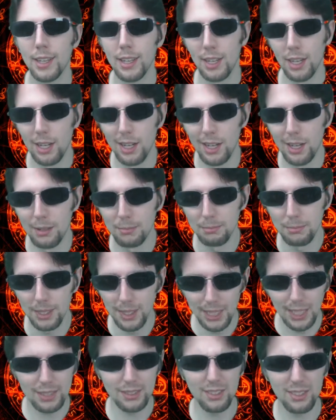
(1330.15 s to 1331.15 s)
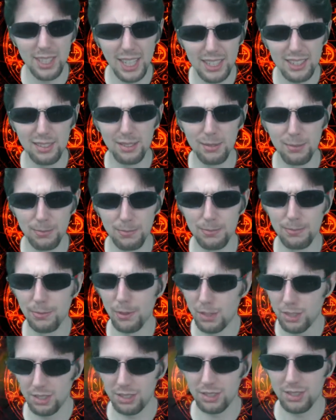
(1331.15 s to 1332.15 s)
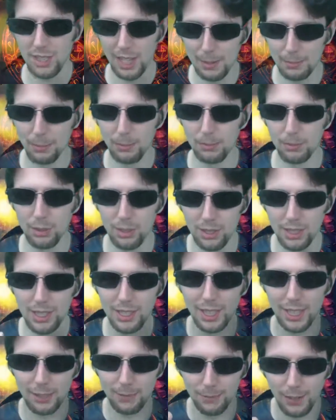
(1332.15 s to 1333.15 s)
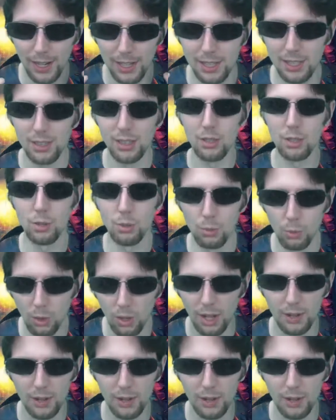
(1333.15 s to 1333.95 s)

And that's the first step of really like finding the new role.